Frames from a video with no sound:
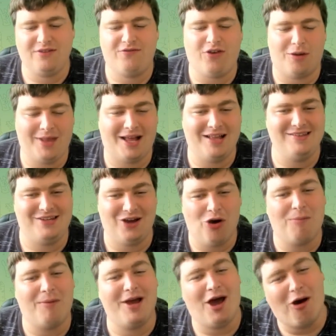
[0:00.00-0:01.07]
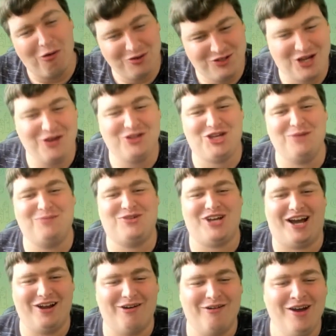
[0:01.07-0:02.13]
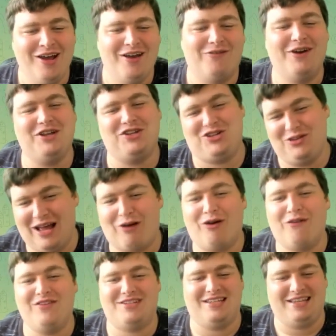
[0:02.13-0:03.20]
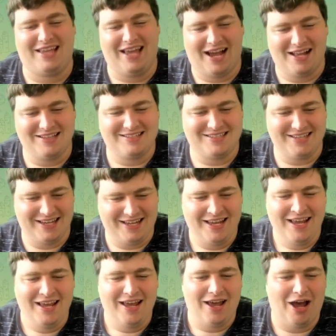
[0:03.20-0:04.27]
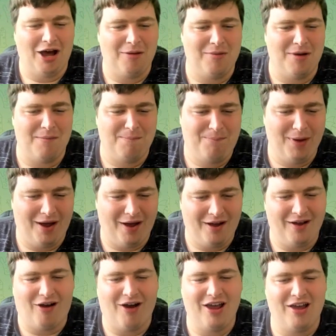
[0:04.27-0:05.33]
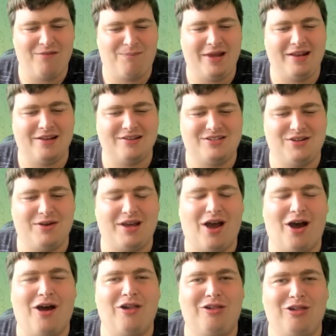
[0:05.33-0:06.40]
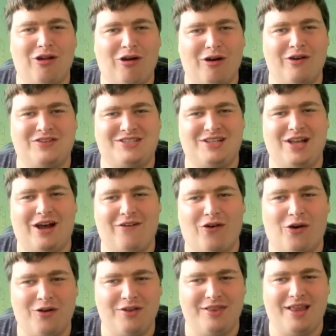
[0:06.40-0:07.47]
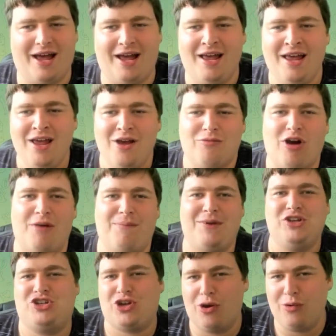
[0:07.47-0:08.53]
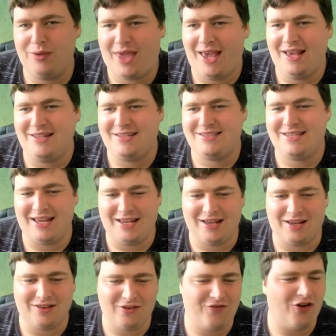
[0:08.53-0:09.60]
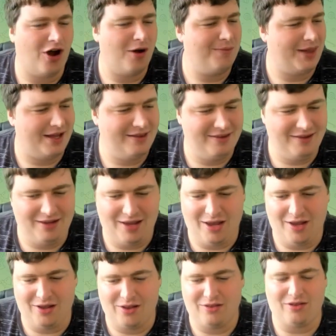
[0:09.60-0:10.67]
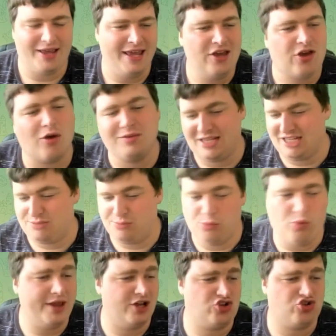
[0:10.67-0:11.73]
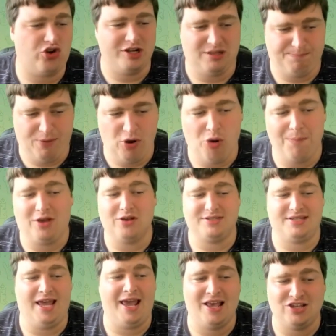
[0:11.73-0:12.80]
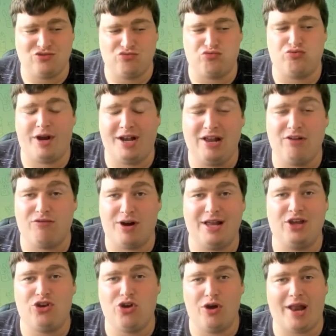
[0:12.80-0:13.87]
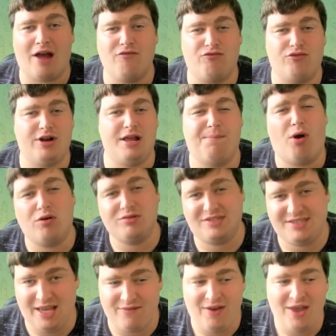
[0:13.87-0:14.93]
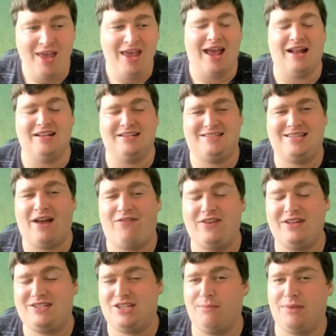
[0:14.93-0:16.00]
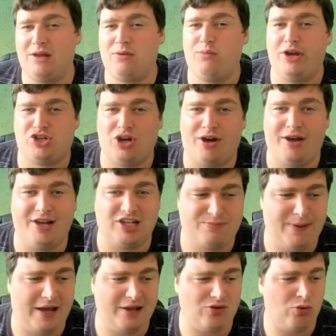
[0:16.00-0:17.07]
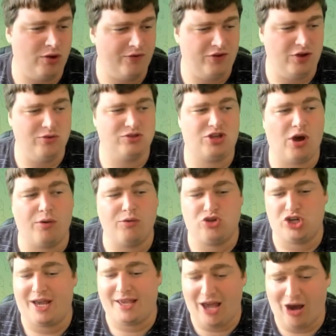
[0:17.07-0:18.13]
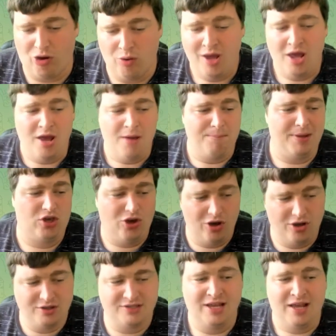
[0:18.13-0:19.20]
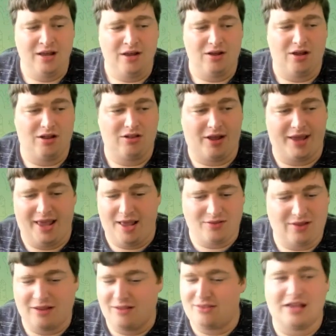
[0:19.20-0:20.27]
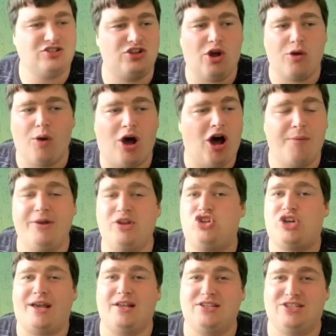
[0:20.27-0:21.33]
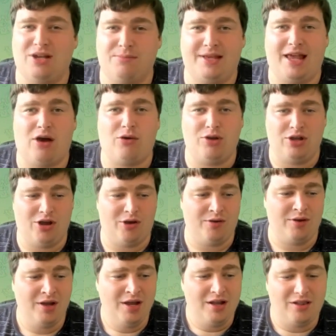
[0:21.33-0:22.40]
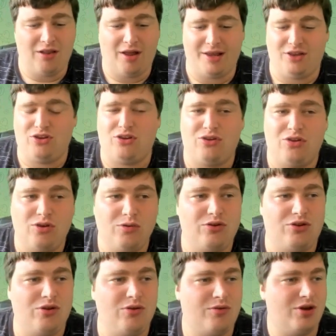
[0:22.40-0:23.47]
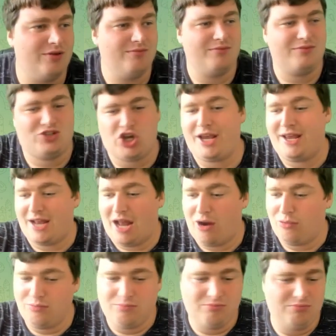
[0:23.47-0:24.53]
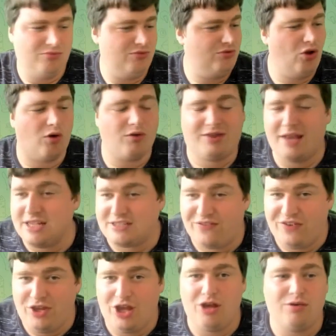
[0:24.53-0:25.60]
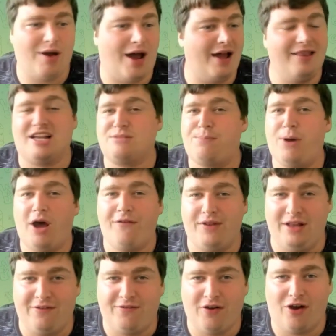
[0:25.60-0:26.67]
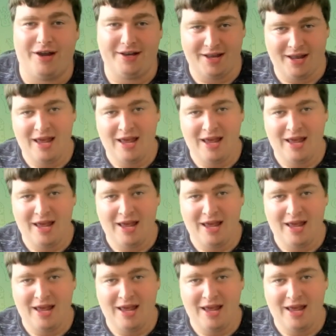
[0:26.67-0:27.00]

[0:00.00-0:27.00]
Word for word: Farmlandia on my old YouTube channel, which you now obviously can't see, um but I have been doing a lot of stuff on that where I've been showcasing the Farmlandia like ecosystem and what they're trying to build, because it is really really good and really positive, and it's definitely something which I expect all of you to go check out, because like th there's no harm in checking something out, you know, like you you can check it out, not think it's for you, and that's perfectly fine.